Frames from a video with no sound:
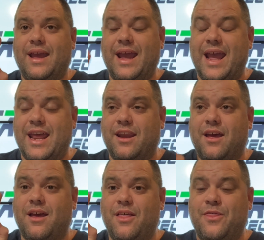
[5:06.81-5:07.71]
in
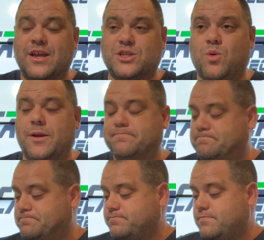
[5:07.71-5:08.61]
this one,
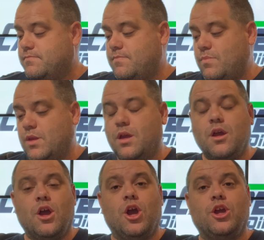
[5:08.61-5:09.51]

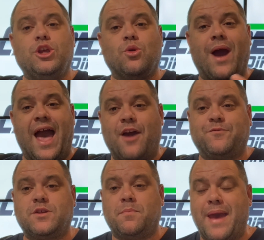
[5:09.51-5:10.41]
you
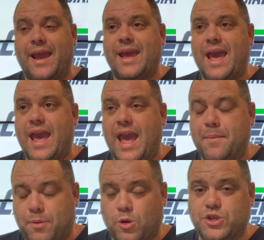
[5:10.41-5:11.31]
have to make a
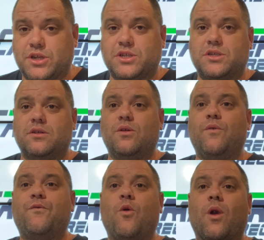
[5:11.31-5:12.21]
purchase
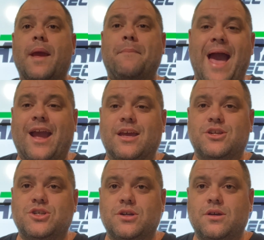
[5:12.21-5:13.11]
for a
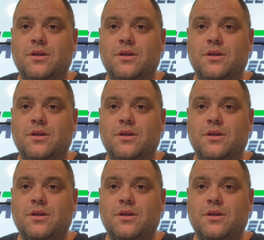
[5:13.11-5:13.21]
package